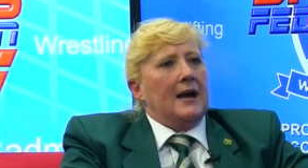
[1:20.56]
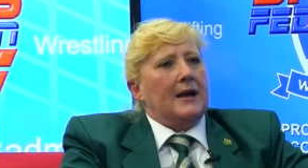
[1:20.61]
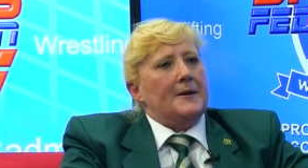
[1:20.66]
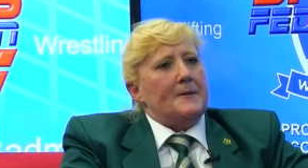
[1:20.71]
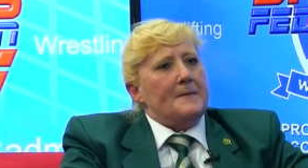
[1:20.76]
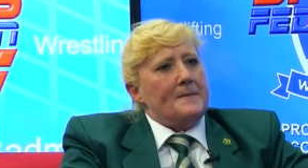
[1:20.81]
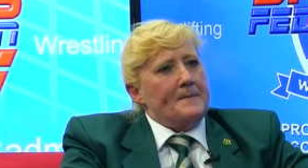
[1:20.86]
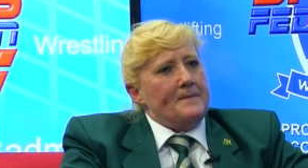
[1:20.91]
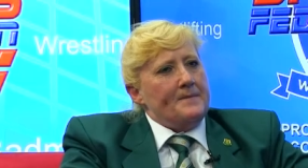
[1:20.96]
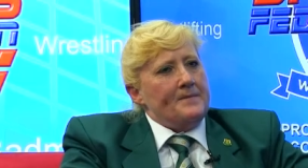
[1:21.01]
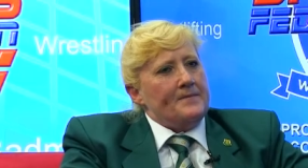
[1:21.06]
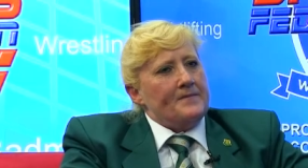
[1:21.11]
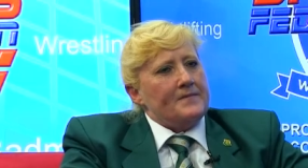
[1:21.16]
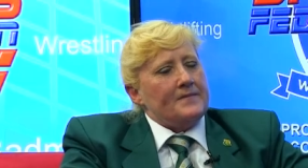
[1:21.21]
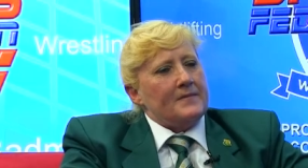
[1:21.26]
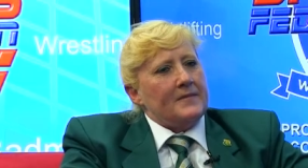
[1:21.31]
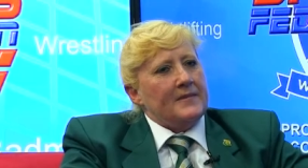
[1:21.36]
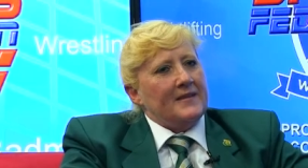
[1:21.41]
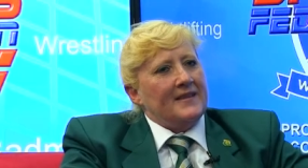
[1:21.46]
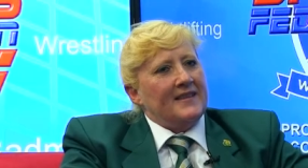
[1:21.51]
must have a love for
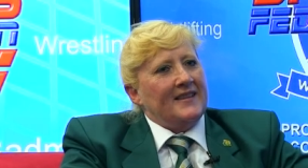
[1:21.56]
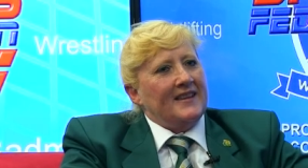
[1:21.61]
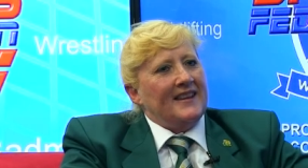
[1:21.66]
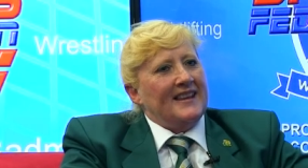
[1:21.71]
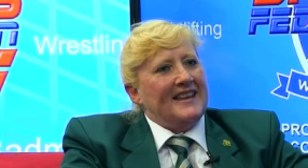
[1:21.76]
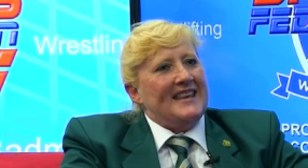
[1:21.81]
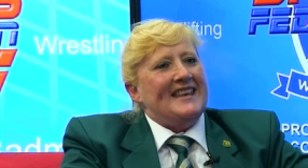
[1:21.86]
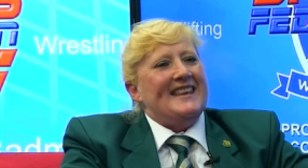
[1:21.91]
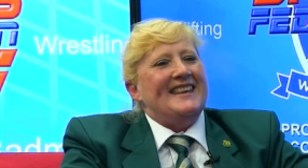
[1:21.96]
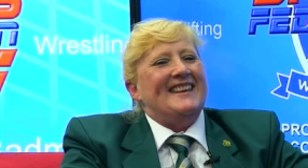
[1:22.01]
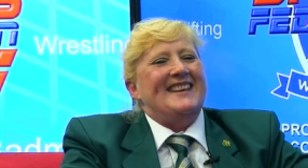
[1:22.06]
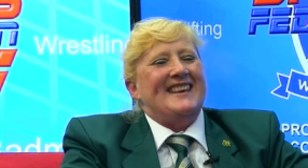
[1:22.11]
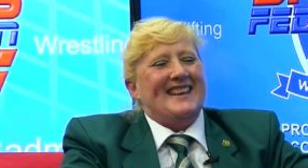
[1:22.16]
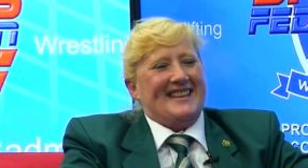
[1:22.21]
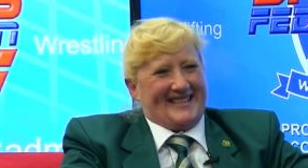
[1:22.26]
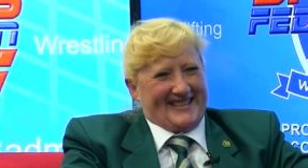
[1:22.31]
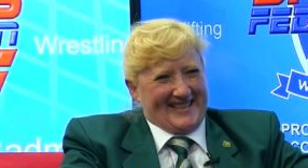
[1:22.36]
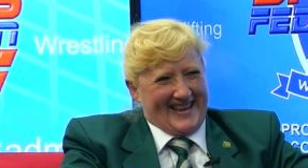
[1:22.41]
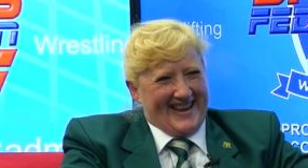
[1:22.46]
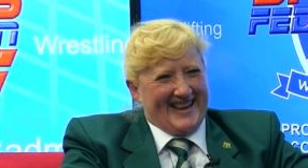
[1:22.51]
the sport somehow.
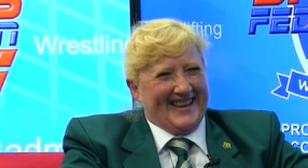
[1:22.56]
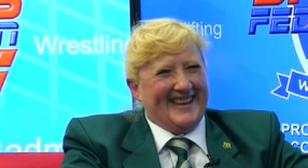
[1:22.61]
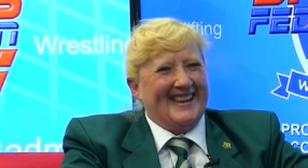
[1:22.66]
Yes.